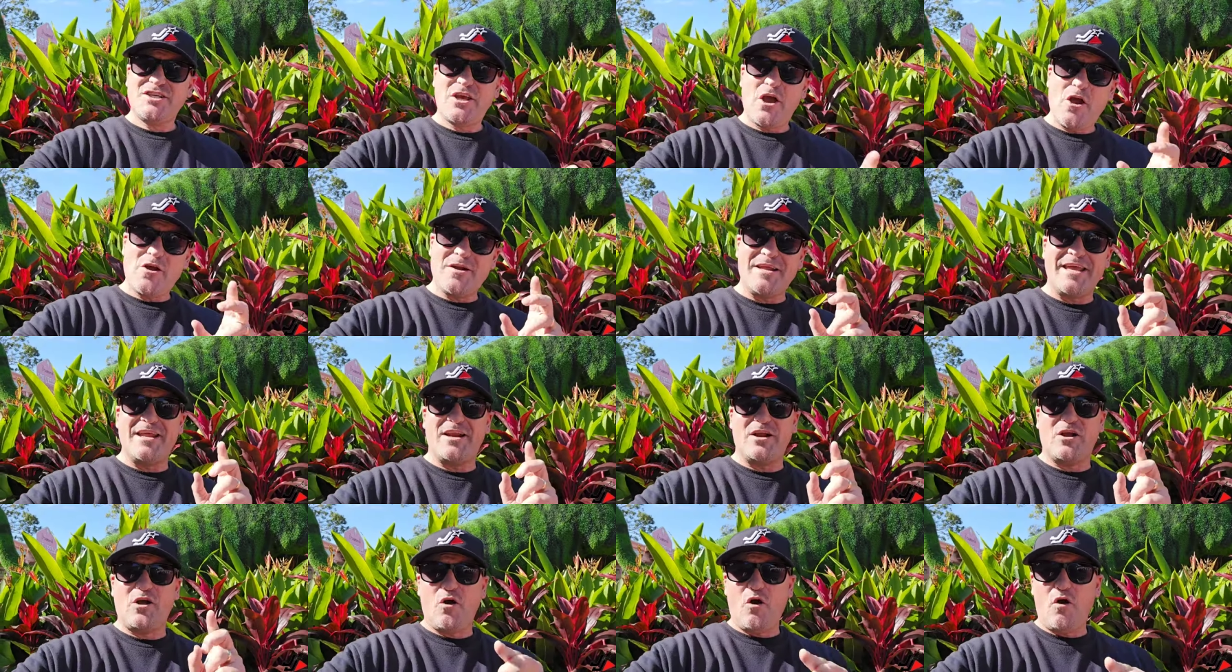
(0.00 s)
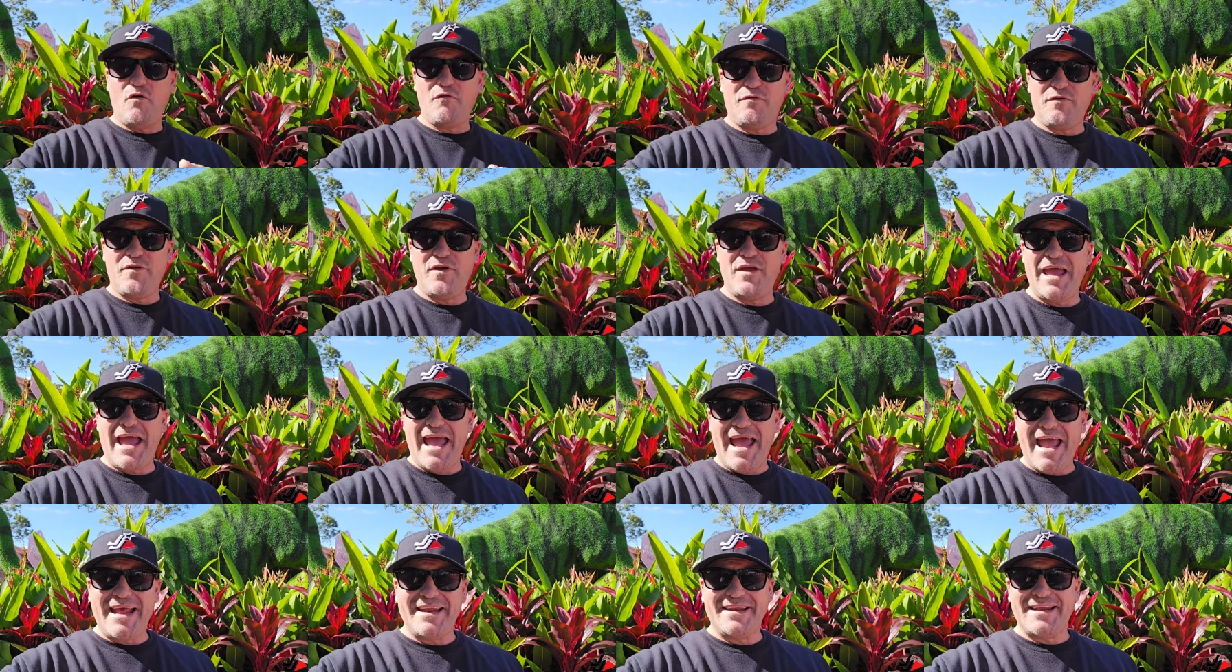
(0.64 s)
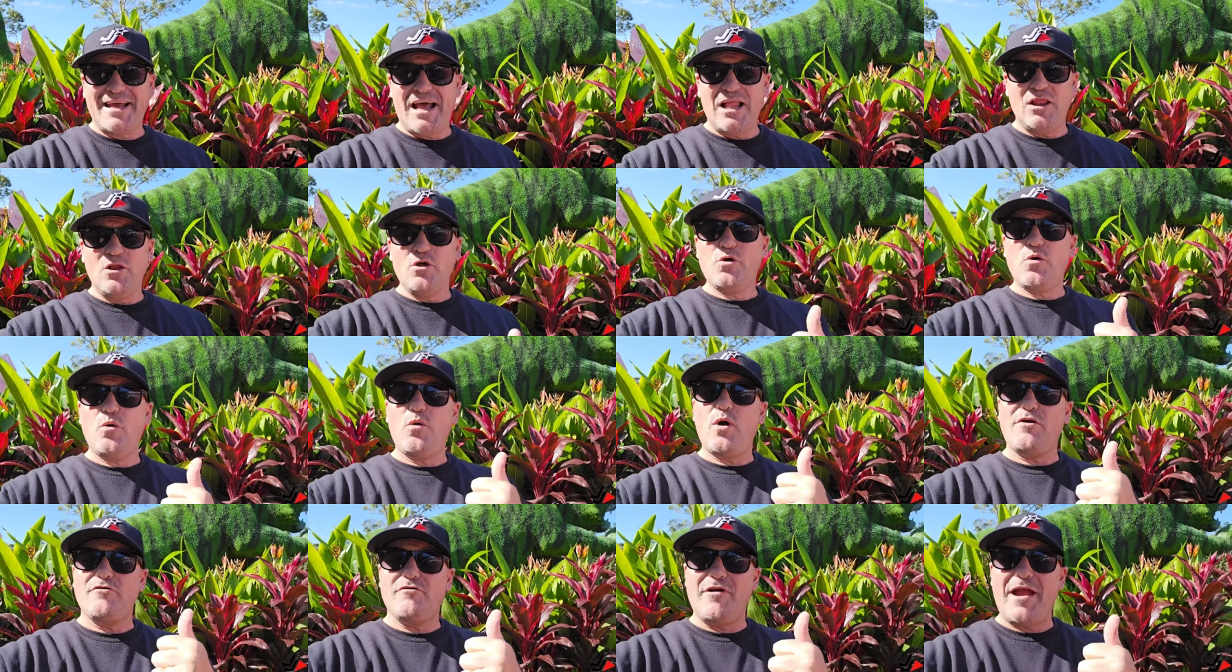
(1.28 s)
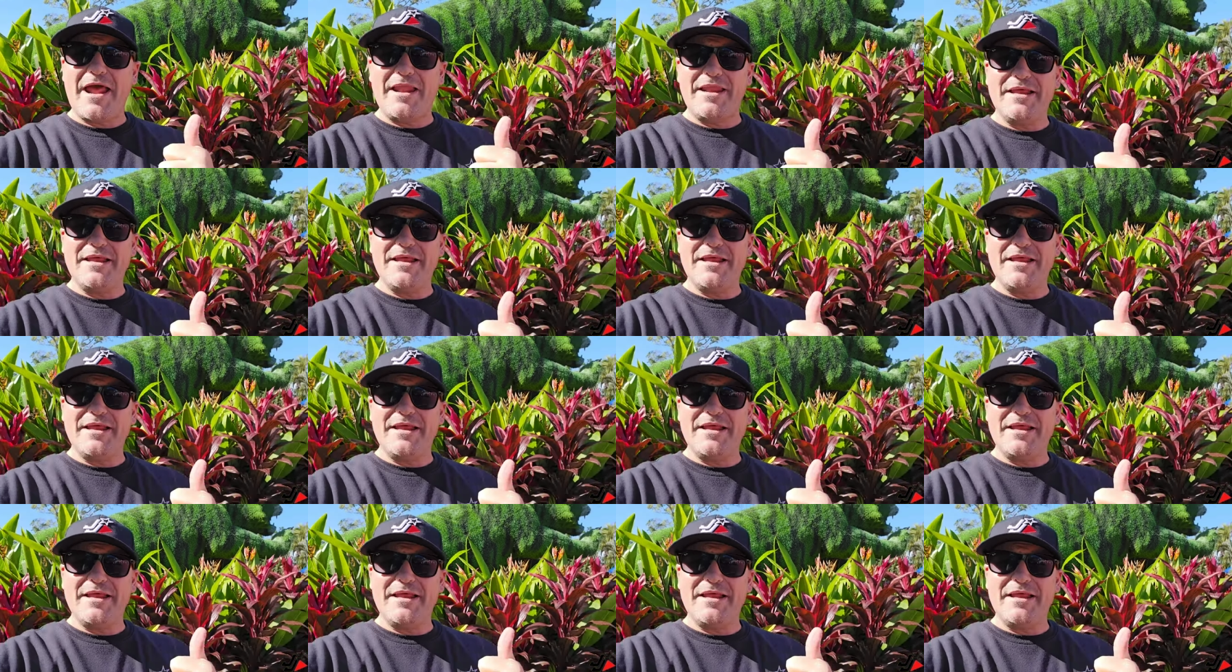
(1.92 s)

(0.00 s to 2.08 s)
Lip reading: going to get a coffee and look who I ran